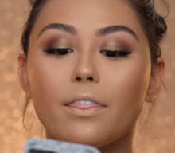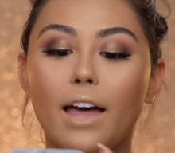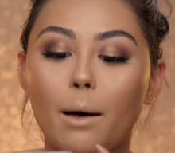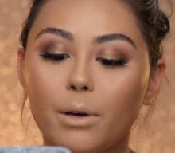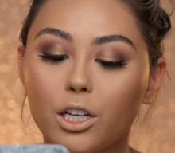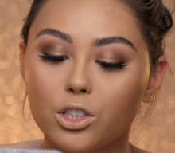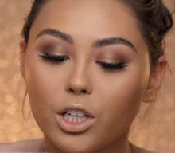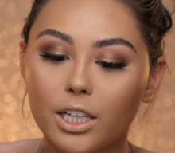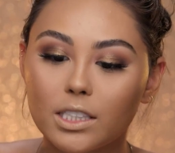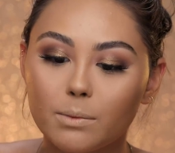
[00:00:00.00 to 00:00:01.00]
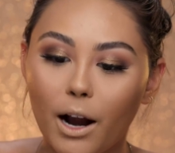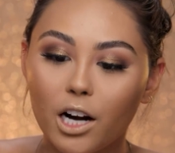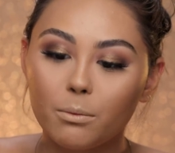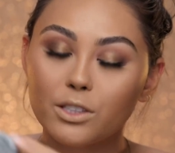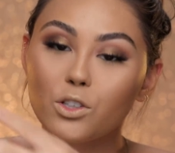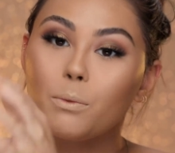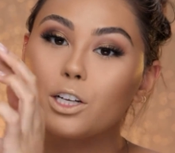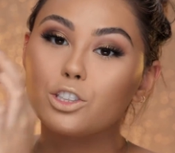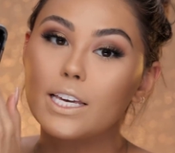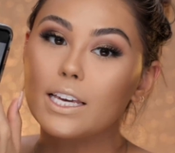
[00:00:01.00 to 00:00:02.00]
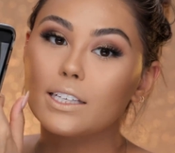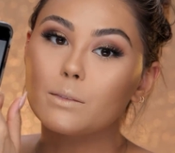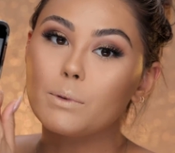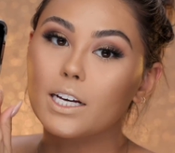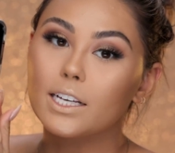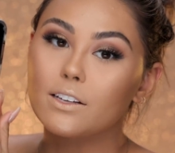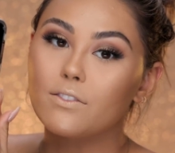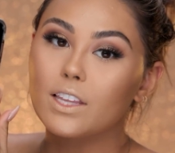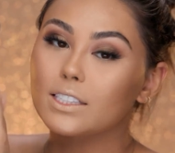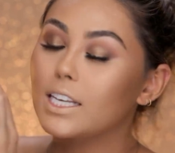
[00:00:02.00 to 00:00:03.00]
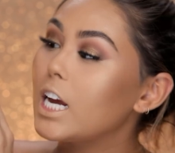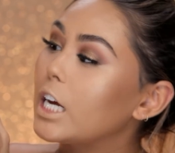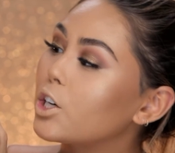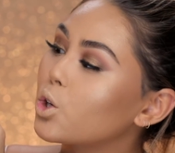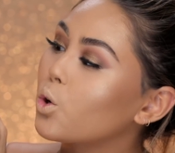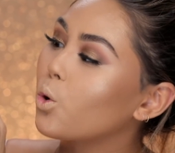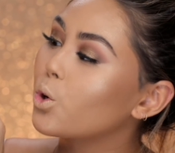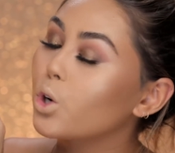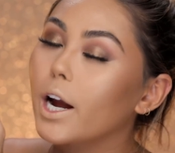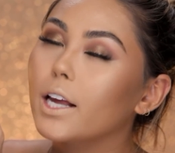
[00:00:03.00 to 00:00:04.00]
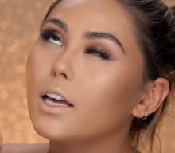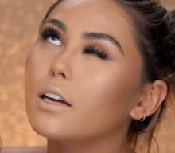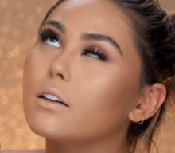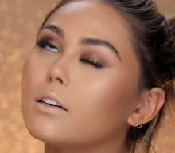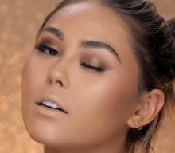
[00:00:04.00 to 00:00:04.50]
that picture inspired me so much is because of this inner corner highlight.